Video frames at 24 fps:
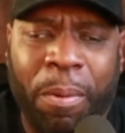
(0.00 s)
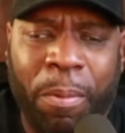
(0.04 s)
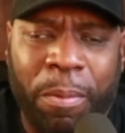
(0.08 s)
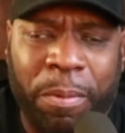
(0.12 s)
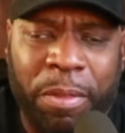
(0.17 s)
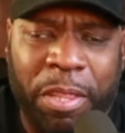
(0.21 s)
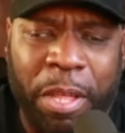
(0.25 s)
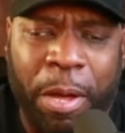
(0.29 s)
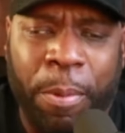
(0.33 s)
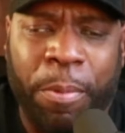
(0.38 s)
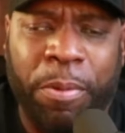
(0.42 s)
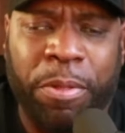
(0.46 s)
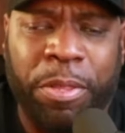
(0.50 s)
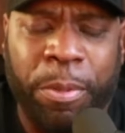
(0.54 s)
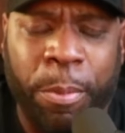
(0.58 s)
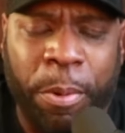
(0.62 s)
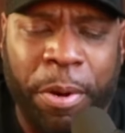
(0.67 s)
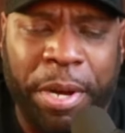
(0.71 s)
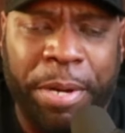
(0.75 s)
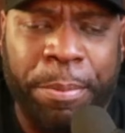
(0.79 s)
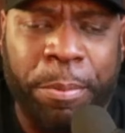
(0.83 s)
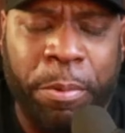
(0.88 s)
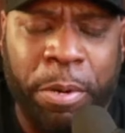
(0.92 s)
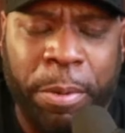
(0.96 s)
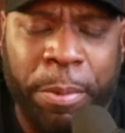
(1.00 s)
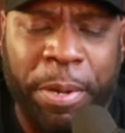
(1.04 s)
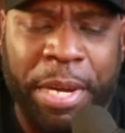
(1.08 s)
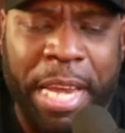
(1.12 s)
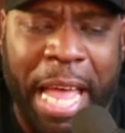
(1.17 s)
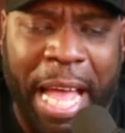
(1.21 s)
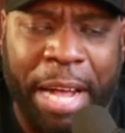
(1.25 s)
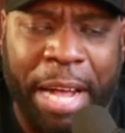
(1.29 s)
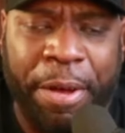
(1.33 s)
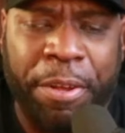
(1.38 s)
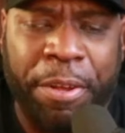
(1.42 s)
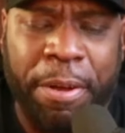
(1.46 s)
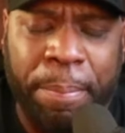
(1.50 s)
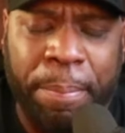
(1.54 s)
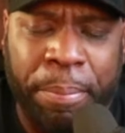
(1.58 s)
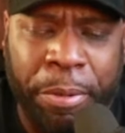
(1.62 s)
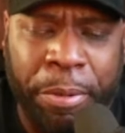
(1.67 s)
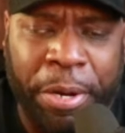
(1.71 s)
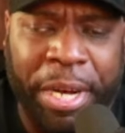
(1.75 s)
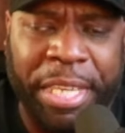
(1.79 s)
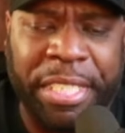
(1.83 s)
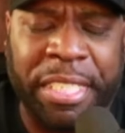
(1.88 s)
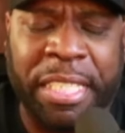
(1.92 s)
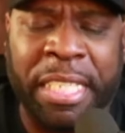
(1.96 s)
we were not going to
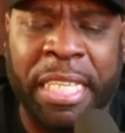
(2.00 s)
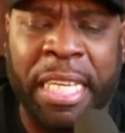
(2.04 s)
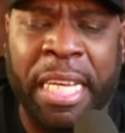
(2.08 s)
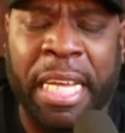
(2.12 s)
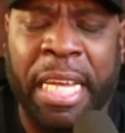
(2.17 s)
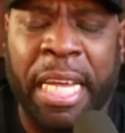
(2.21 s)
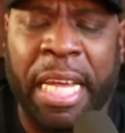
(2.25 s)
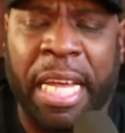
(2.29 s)
put